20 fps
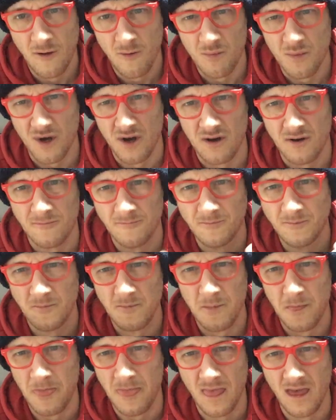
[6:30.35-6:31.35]
But
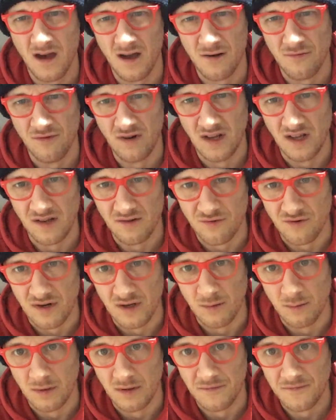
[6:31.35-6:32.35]
I don't really
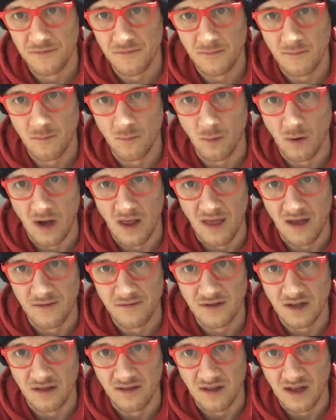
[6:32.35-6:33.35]
agree with why they've
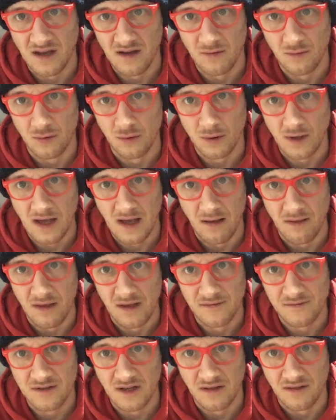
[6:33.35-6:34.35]
done that or how
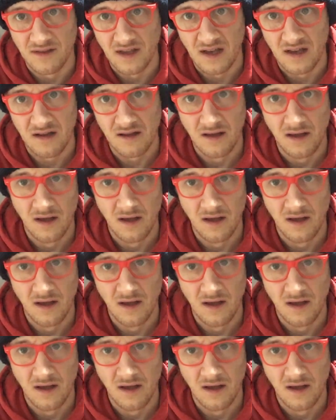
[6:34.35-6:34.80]
they've done that.